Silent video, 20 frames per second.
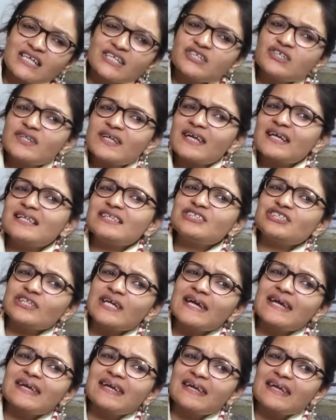Do you think it'll
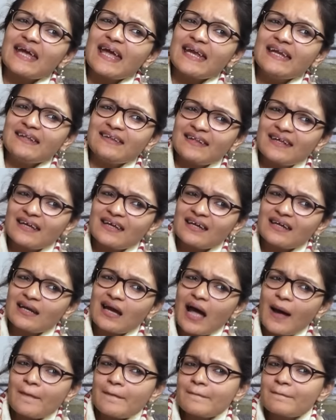shake anything
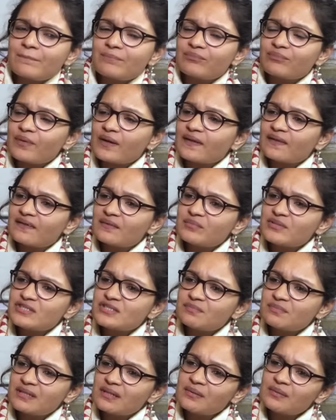up in the
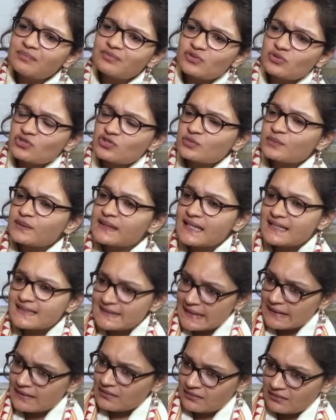BJP social media
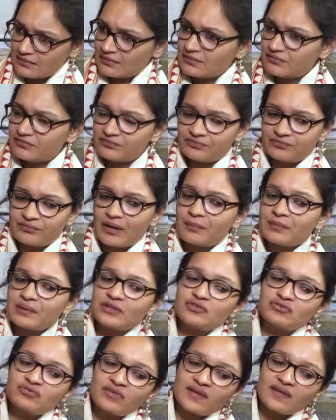cell? If I mean,
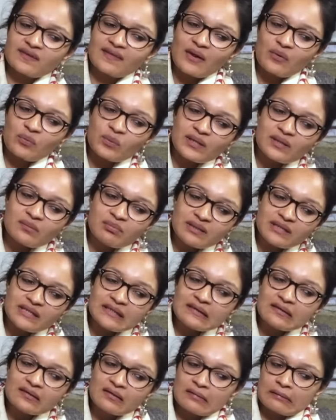do you think there will
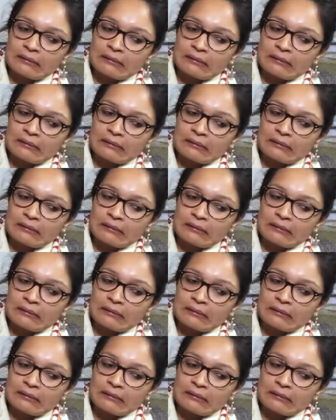be